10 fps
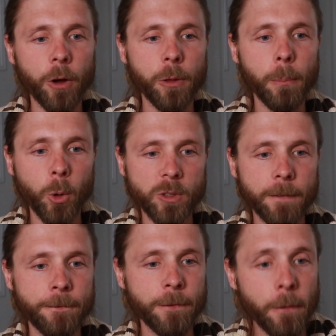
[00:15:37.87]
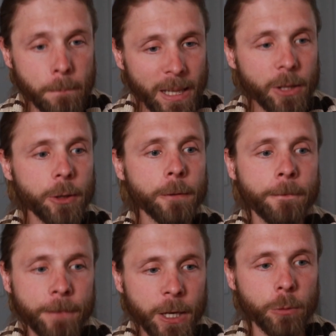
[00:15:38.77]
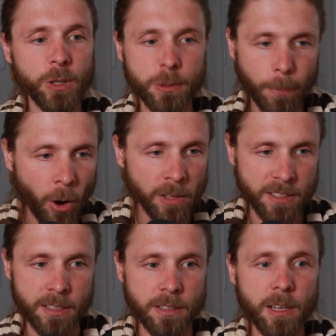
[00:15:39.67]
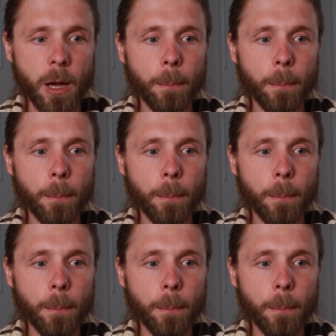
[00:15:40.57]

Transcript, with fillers: are the most familiar fear responses,